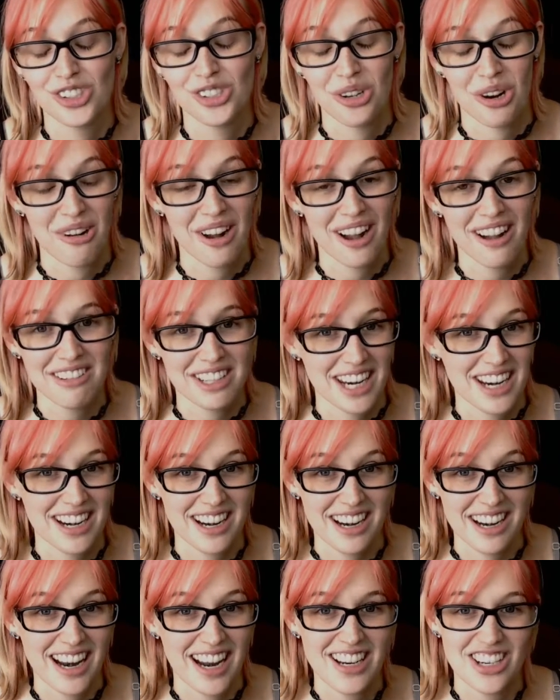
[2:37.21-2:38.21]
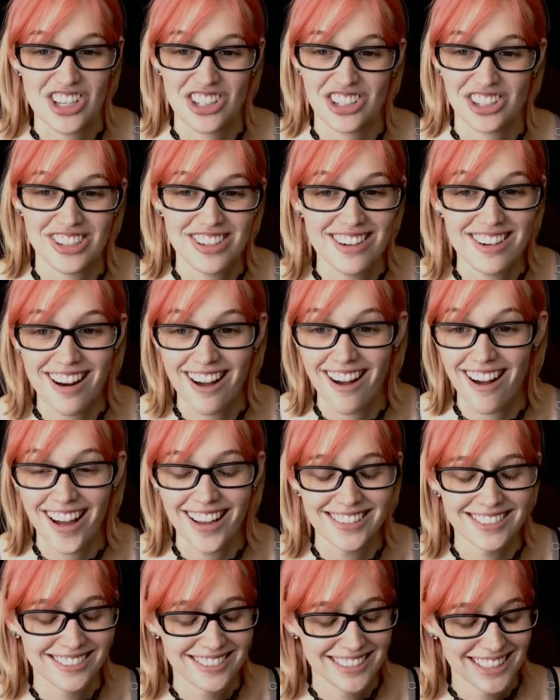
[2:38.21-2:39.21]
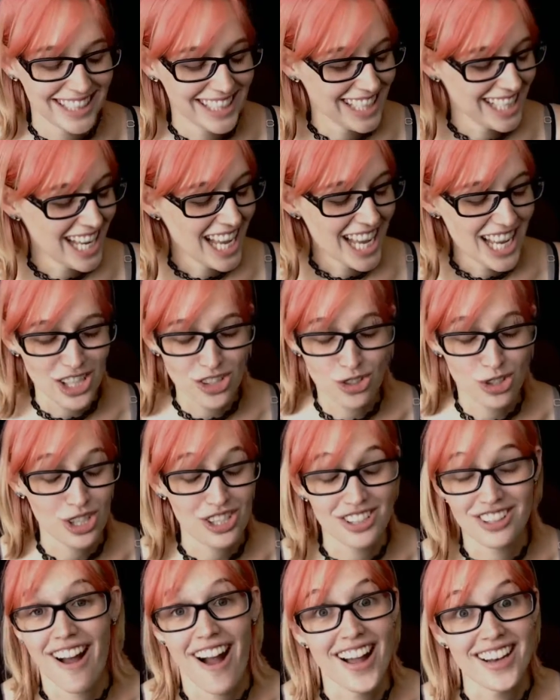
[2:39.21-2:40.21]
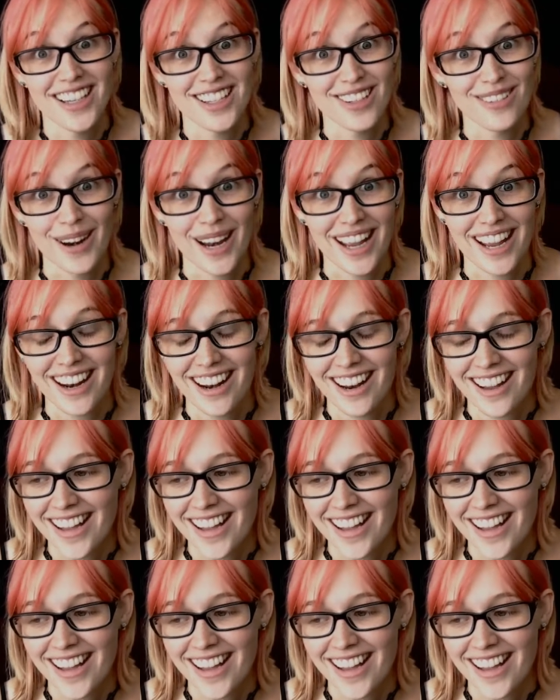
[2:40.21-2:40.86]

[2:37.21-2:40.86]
so outdated and just not doing it.